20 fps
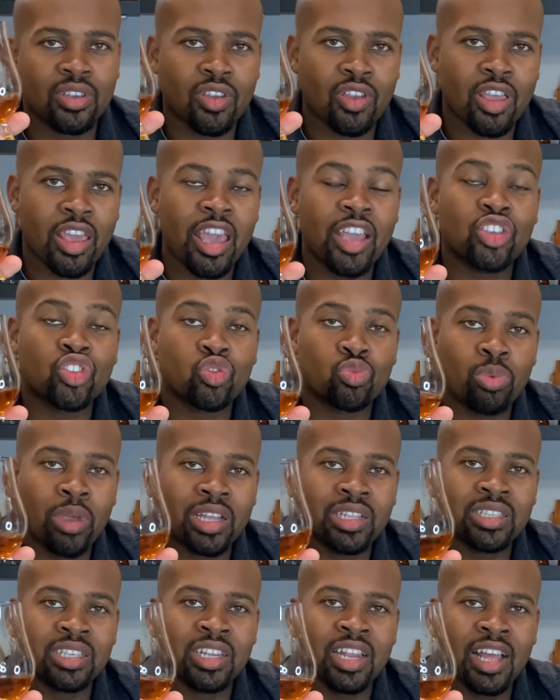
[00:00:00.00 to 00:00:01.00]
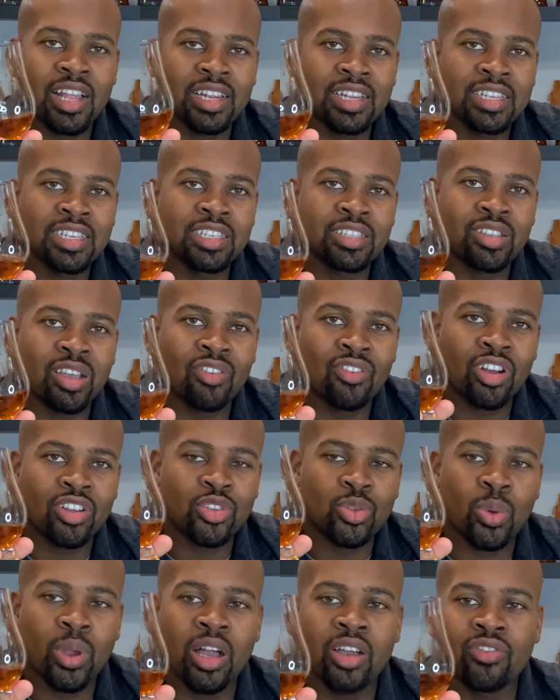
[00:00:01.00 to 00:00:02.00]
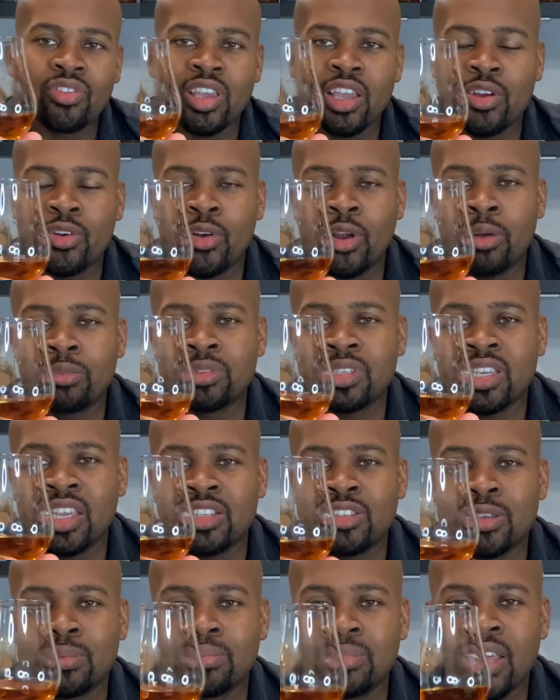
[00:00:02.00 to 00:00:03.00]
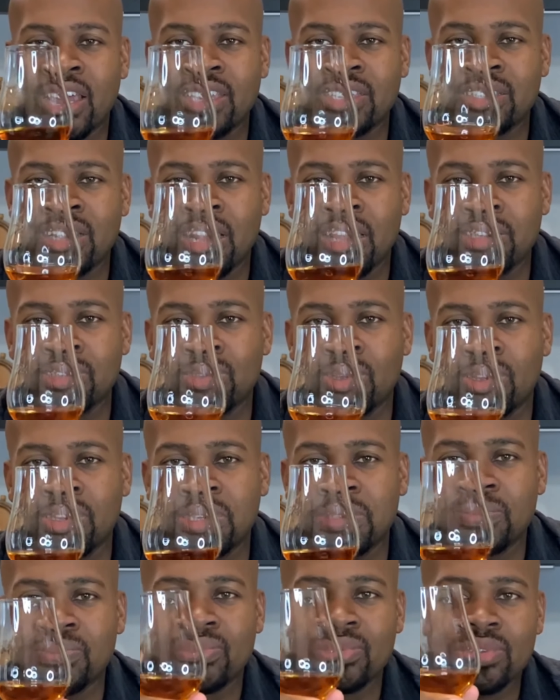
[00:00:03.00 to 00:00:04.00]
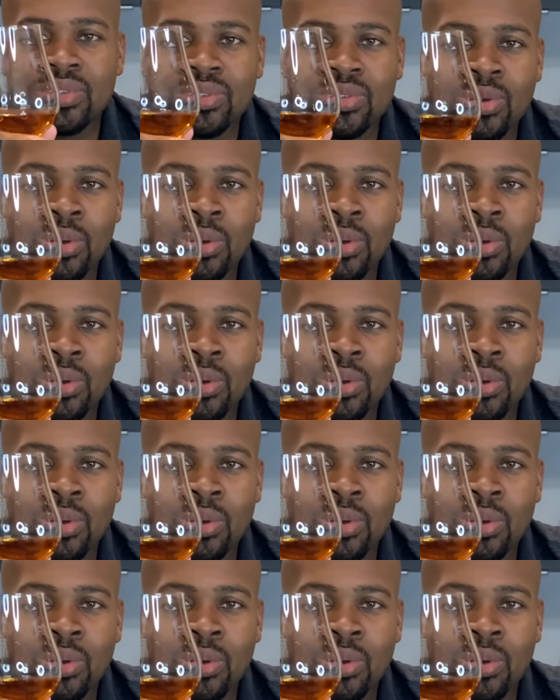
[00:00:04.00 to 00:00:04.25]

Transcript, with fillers: expected at least about 12 year rum to get some nice legs on it. So